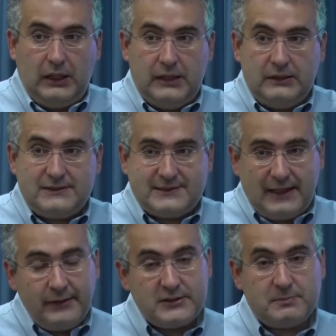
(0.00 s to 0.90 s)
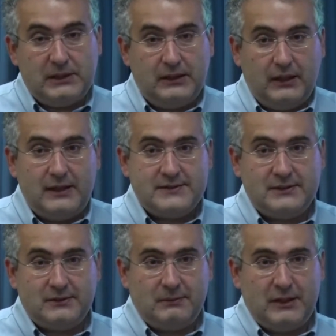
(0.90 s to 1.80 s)
And it saddens me as
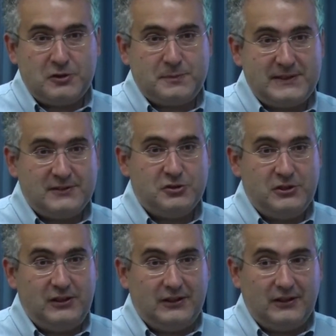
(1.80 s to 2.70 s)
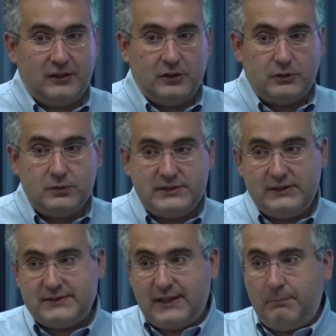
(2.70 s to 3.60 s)
an aerospace engineer to see
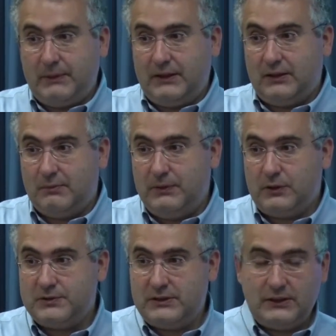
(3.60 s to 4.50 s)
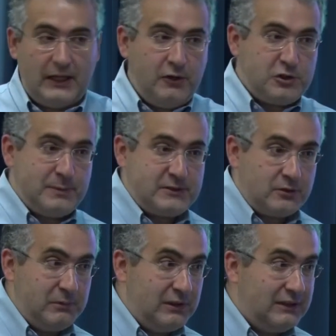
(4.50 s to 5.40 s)
this happening, because in the aerospace
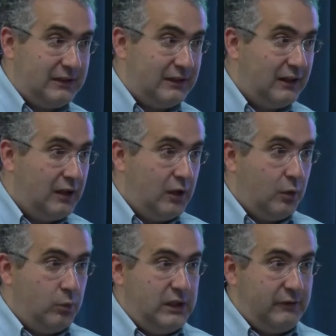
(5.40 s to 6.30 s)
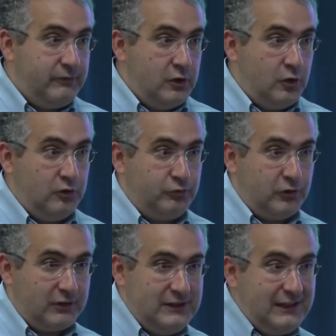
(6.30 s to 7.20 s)
community, we have known
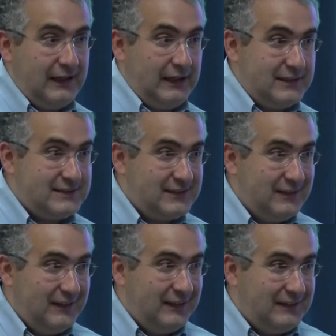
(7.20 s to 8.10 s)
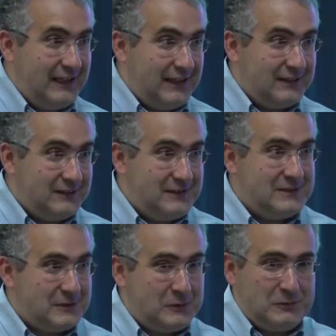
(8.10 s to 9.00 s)
for decades that
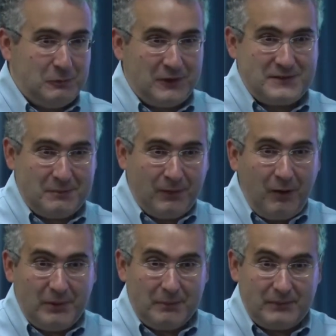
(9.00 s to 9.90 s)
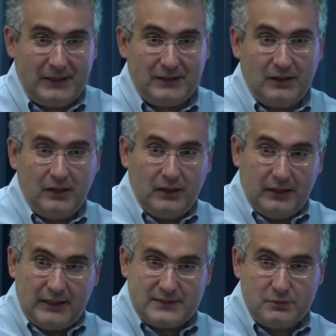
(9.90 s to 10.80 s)
this was a problem, that
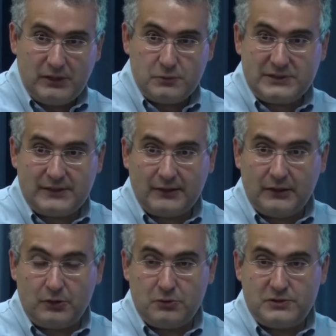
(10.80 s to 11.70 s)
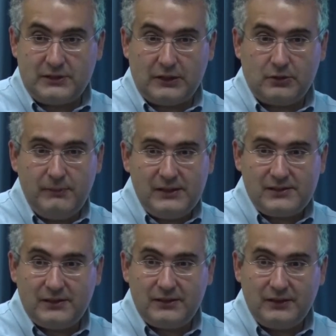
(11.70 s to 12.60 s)
as soon as we started introducing
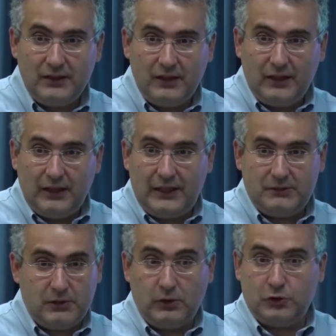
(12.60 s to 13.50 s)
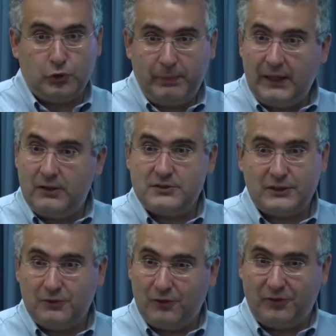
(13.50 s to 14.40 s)
automation and autopilots
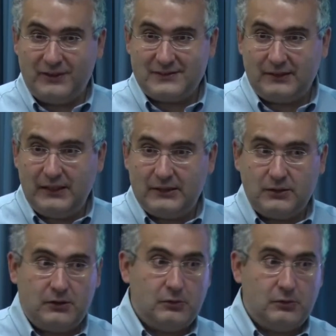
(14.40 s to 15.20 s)
and all things like that,